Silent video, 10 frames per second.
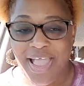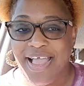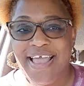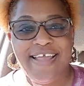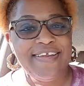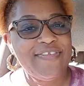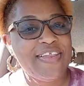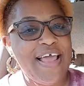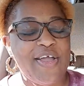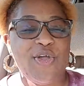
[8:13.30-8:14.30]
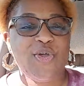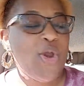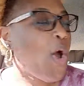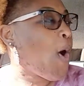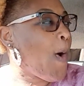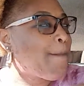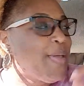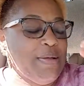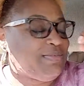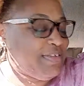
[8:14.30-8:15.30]
Ain't nothing like a good old
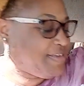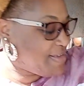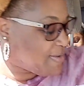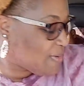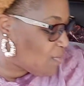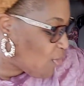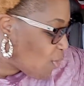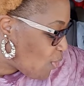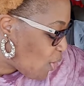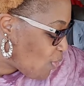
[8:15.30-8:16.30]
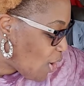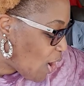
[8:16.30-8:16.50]
Pepsi. Woo, woo, woo.